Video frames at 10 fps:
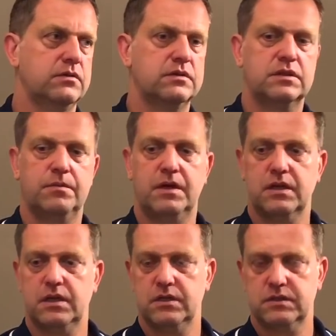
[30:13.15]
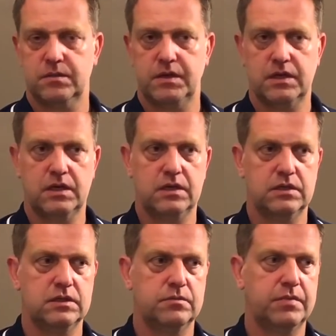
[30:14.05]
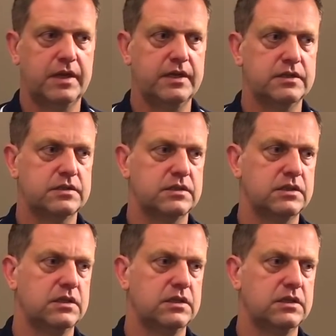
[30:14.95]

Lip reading: some other players.